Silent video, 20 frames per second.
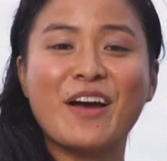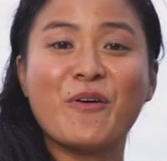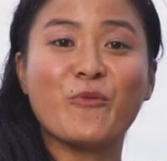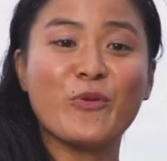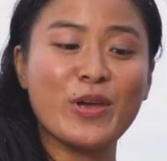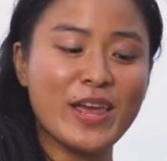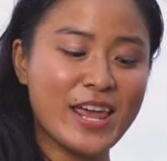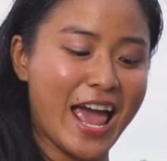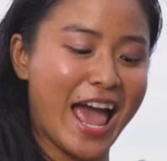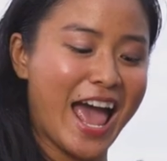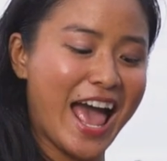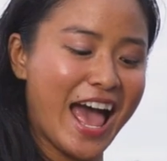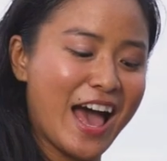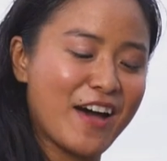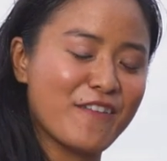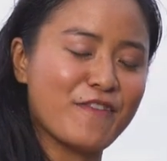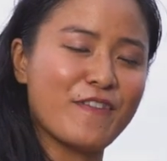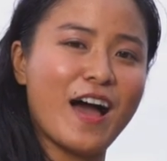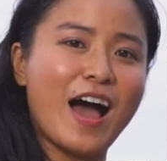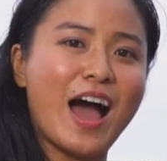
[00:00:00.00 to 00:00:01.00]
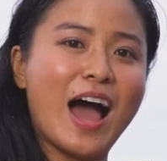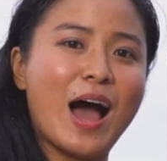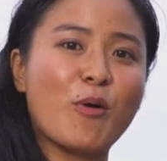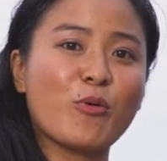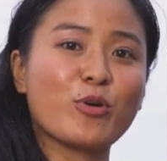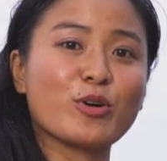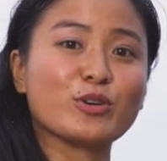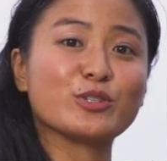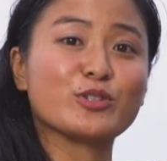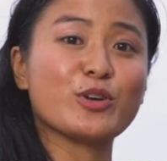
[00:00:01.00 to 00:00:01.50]
We have
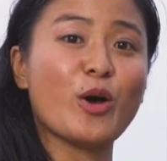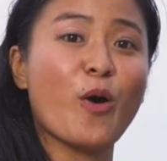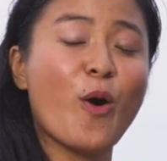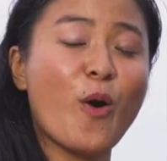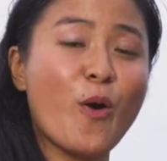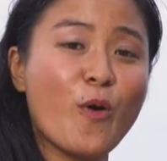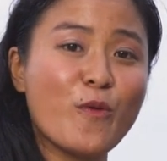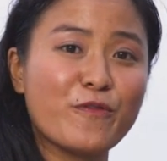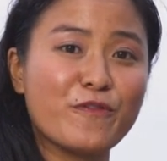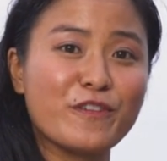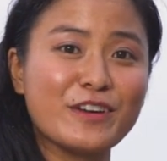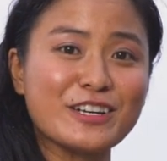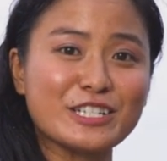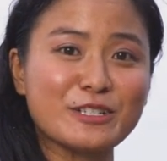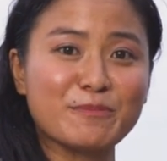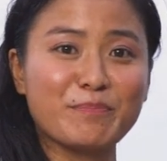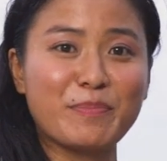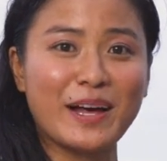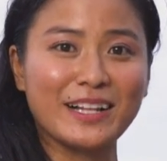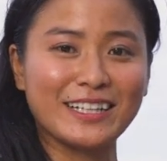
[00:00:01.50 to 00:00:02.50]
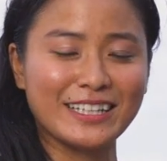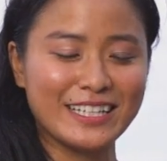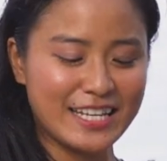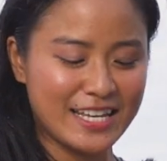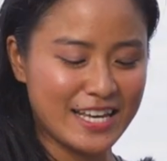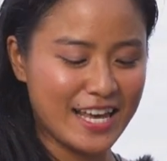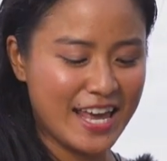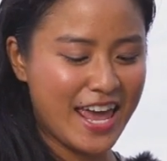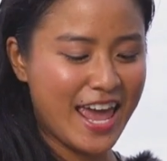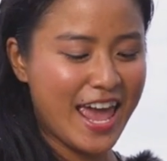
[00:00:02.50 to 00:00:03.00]
our tofish
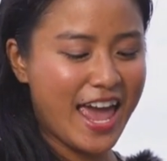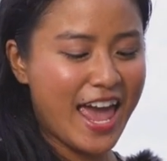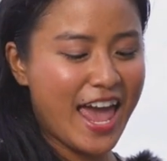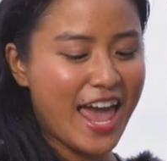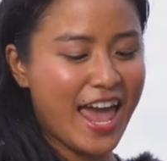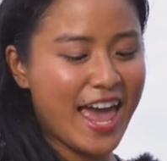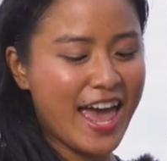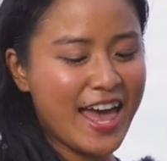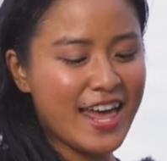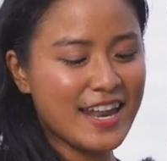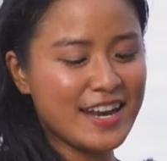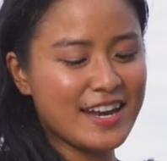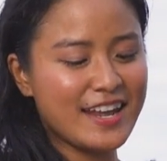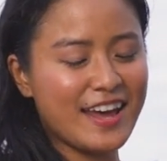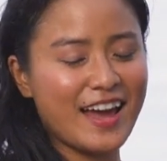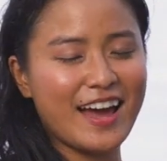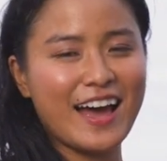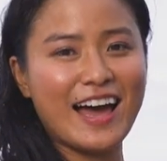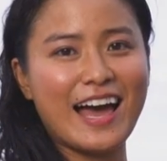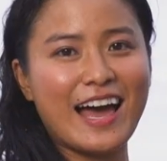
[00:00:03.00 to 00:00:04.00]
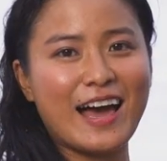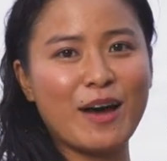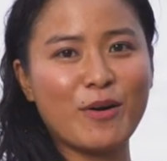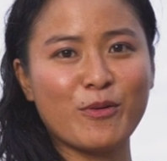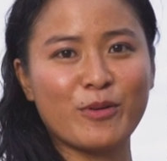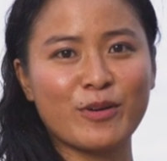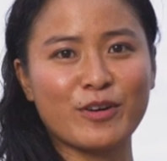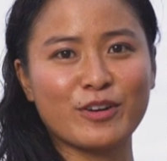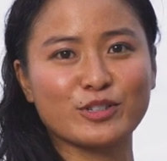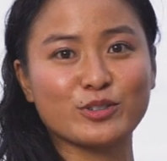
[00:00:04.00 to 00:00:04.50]
belly and
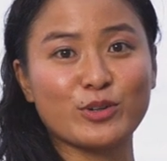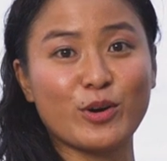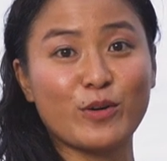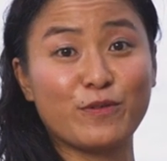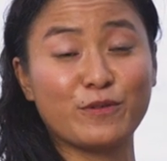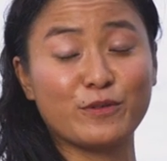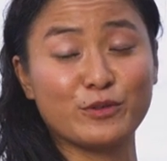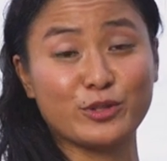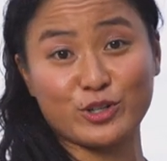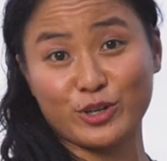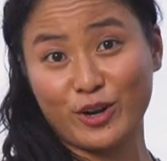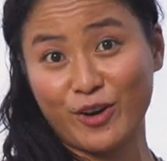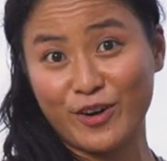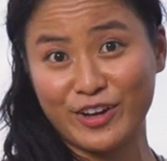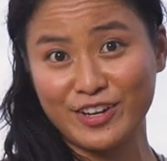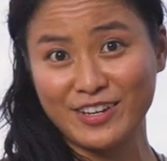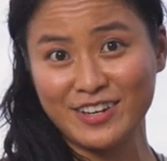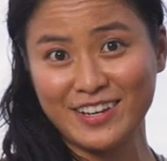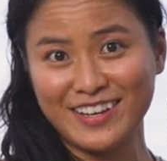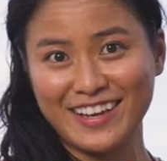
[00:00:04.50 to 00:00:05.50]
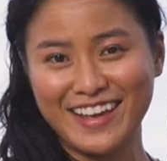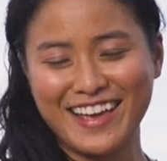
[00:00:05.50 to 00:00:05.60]
our tofuchon,